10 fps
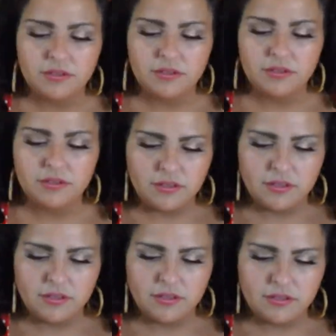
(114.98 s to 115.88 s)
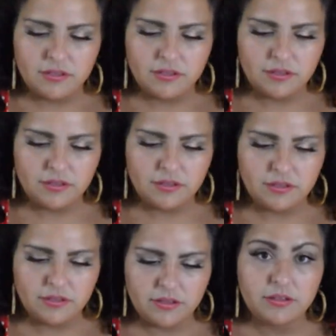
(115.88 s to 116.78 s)

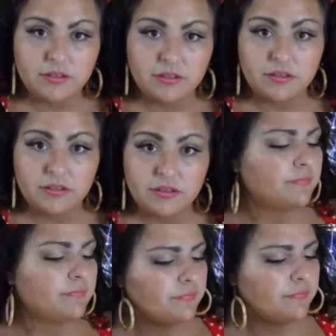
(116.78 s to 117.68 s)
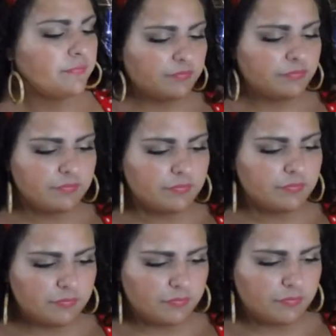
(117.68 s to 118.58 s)

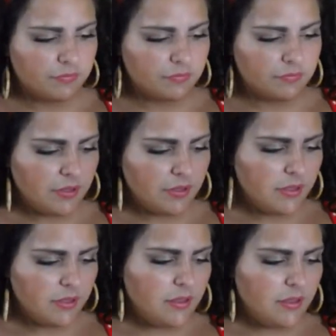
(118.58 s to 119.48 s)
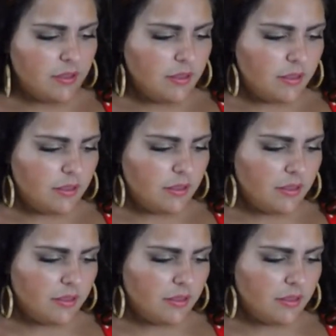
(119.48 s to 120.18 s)
Nothing is said.